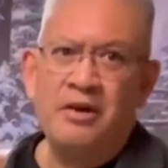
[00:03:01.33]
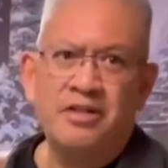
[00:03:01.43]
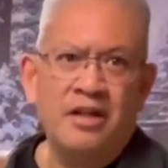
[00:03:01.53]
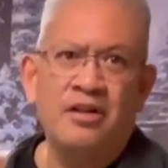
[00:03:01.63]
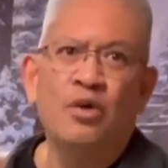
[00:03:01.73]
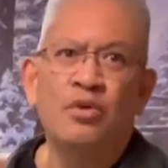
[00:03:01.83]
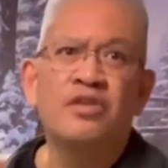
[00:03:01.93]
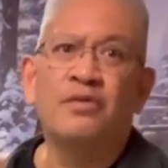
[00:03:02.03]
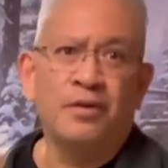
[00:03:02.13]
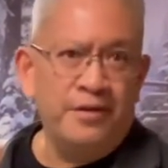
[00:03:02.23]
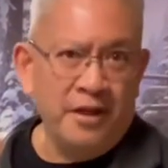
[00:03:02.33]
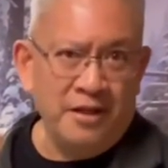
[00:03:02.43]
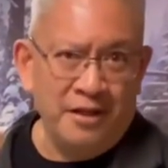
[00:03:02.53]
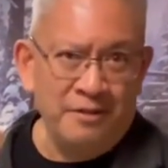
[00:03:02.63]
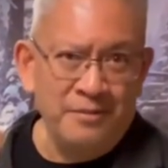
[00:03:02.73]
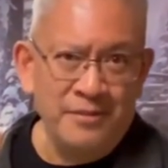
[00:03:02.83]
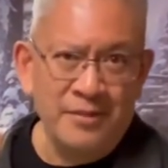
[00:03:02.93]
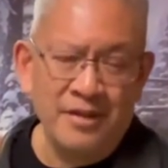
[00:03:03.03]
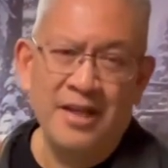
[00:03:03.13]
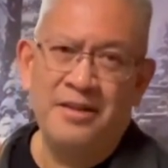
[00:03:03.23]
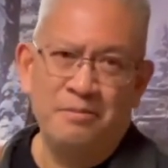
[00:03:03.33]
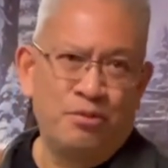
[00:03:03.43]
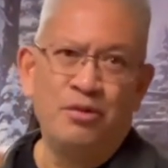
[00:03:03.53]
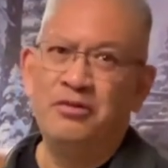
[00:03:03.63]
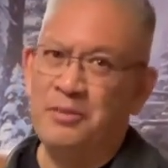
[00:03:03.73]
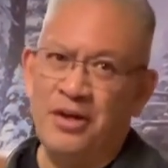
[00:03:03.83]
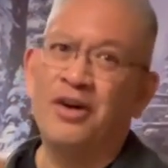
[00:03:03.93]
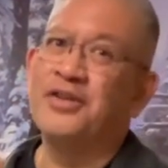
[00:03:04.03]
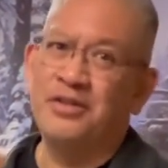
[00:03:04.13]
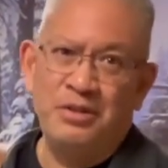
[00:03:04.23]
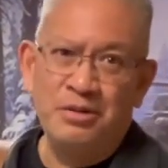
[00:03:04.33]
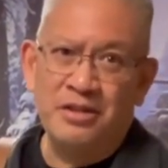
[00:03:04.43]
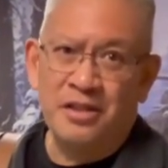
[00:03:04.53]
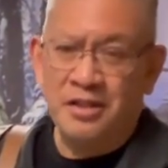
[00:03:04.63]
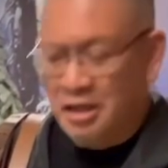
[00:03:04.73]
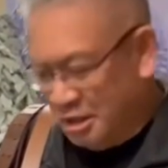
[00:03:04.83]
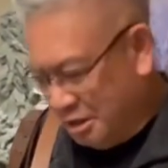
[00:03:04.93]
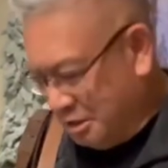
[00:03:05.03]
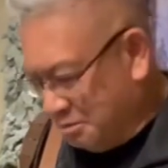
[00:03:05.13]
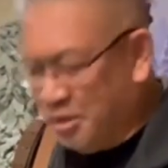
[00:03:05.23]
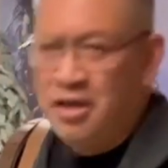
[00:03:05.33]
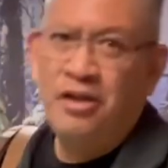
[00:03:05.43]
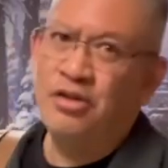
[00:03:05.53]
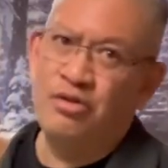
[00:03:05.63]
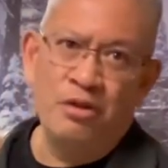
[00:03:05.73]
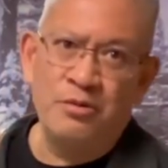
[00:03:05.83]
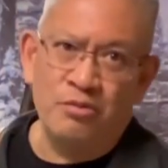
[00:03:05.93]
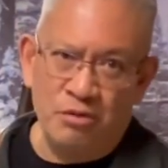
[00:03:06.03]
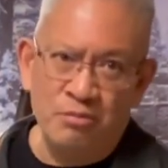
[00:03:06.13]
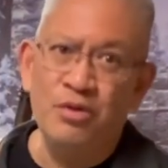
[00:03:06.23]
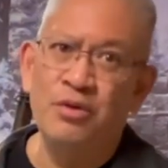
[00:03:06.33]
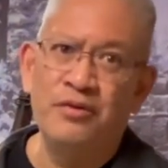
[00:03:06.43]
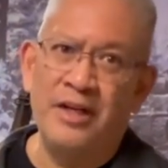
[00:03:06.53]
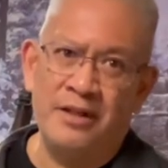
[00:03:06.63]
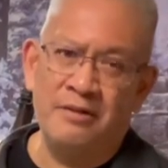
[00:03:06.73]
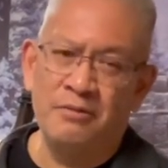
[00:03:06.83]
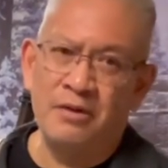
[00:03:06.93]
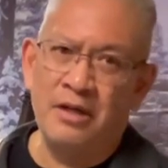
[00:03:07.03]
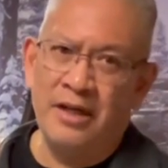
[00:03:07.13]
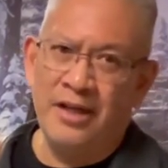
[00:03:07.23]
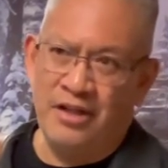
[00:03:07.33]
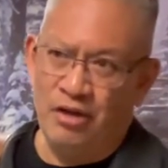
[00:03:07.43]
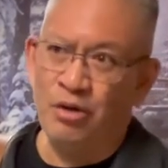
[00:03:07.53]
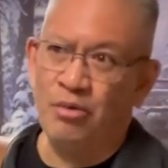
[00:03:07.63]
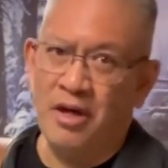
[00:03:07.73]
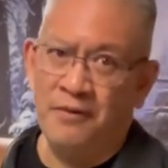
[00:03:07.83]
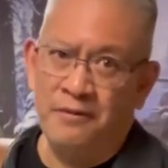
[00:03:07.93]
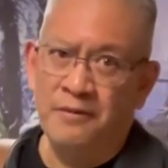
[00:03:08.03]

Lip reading: was kind of wishful thinking. It proved to be also useless. Many of the troops removed that anti-aircraft